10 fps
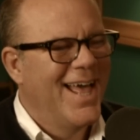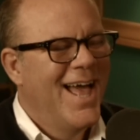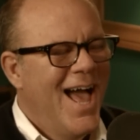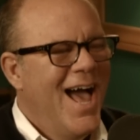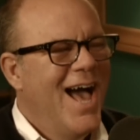
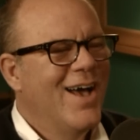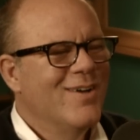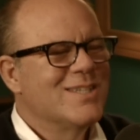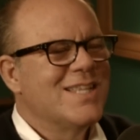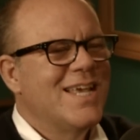I
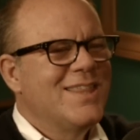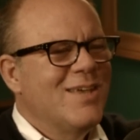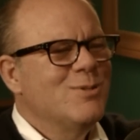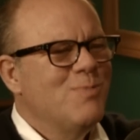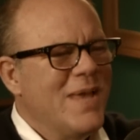was like,
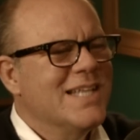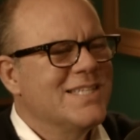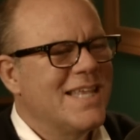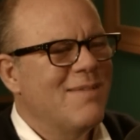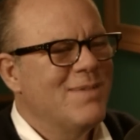those
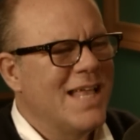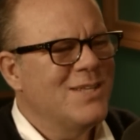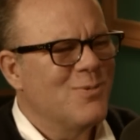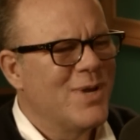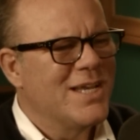bands, I mean,
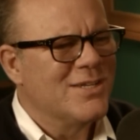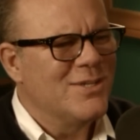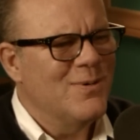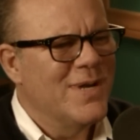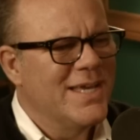that's the way to do it.